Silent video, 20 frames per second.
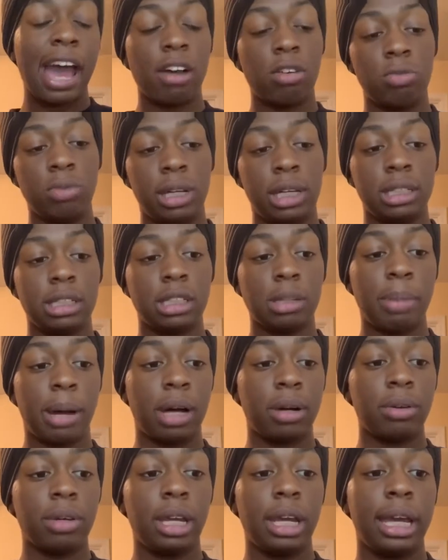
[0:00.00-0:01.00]
weeks
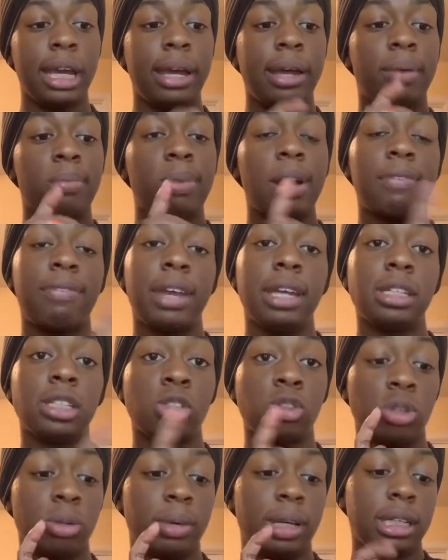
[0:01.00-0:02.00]
about, and red phase is
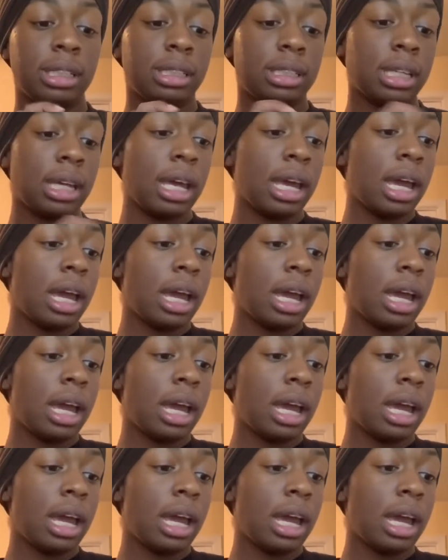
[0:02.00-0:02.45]
3 weeks.